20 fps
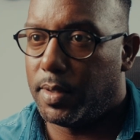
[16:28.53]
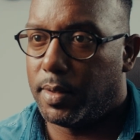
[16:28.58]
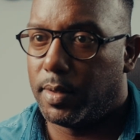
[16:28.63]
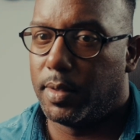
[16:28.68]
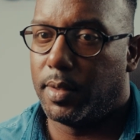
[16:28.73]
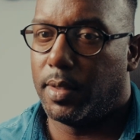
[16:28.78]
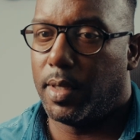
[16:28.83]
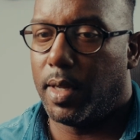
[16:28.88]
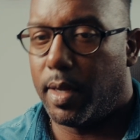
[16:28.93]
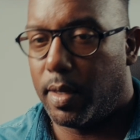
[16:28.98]

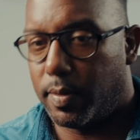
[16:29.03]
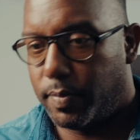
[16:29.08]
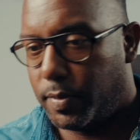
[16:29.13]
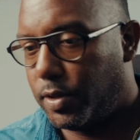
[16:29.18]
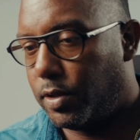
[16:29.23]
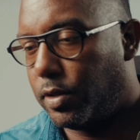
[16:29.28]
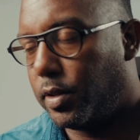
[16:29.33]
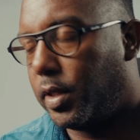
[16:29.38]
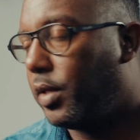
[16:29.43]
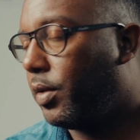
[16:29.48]
is,
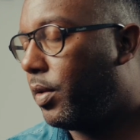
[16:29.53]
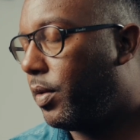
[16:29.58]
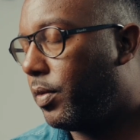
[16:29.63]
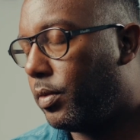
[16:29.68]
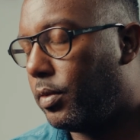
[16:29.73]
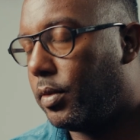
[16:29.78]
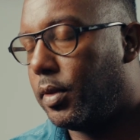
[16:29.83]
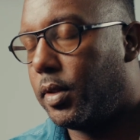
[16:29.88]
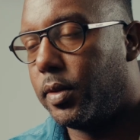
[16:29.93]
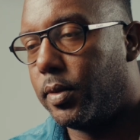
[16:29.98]
straight
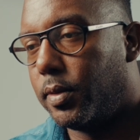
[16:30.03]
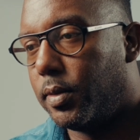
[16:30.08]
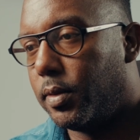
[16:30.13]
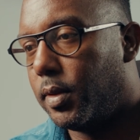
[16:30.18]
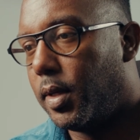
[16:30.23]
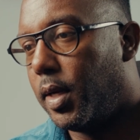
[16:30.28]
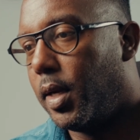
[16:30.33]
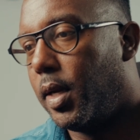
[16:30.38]
through to